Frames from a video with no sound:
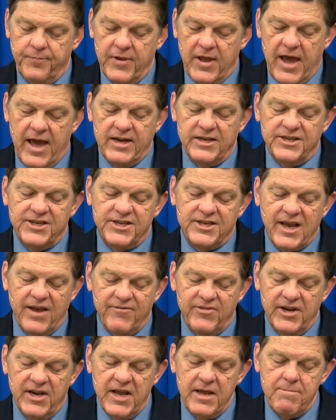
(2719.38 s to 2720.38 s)
and
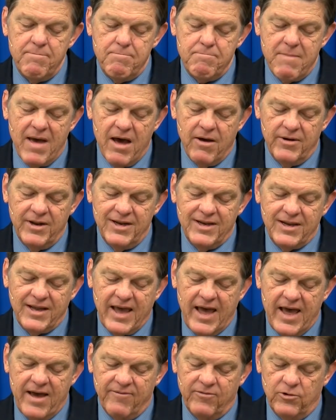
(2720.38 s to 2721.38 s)
70 mounted
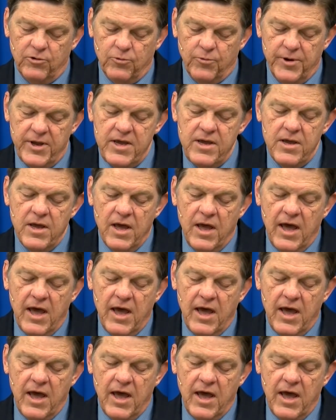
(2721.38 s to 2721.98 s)
cavalry,